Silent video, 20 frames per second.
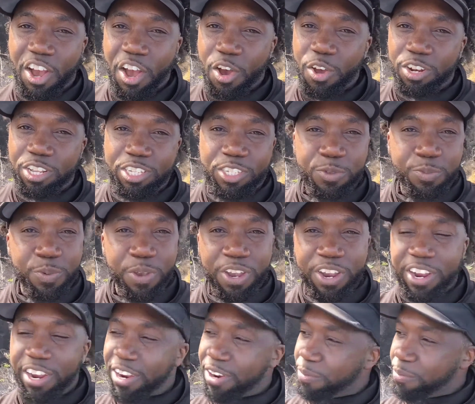Holy
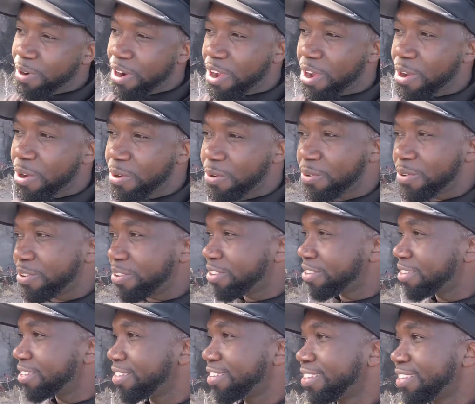Spirit, bro.
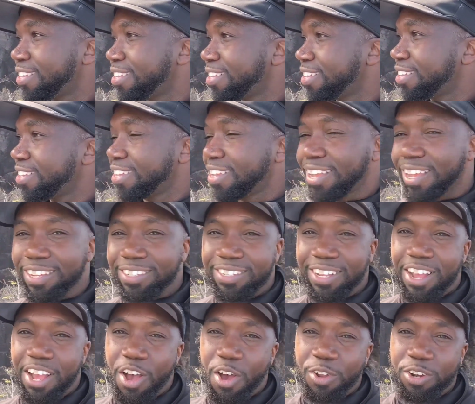
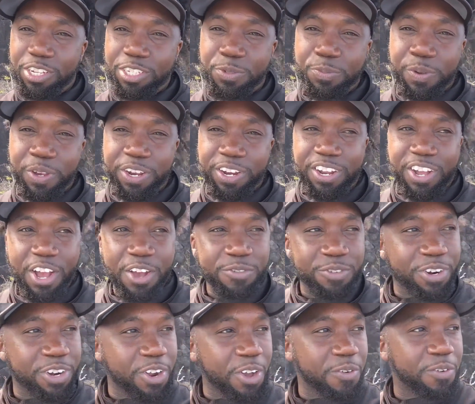Holy Spirit
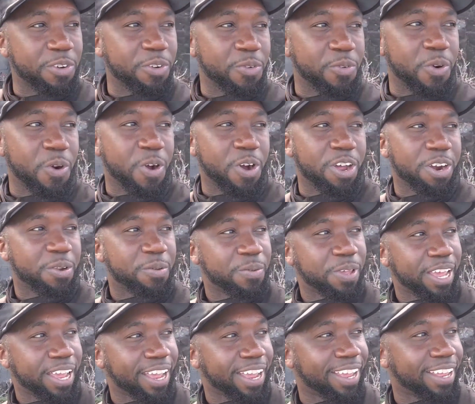hovering over the water,
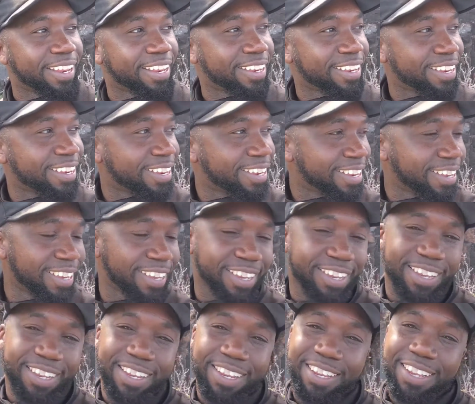man.
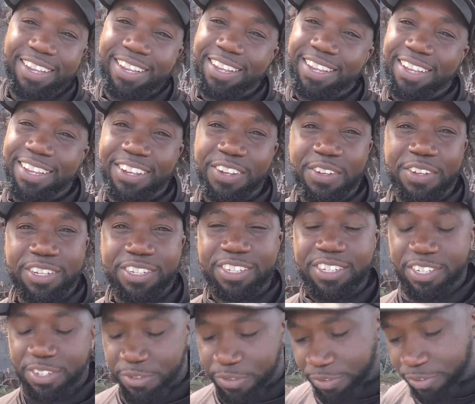You
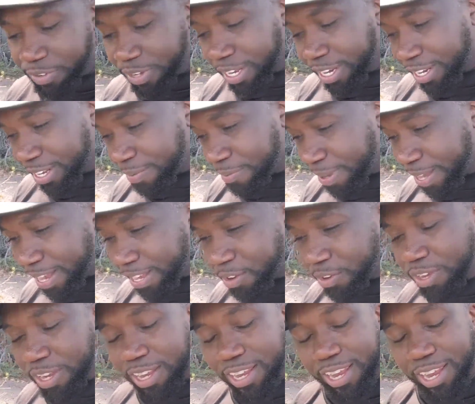just feel it,
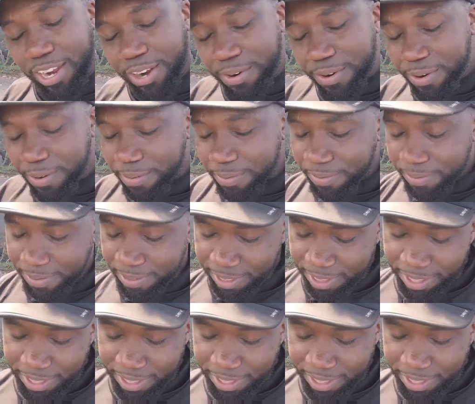man. You can hear him.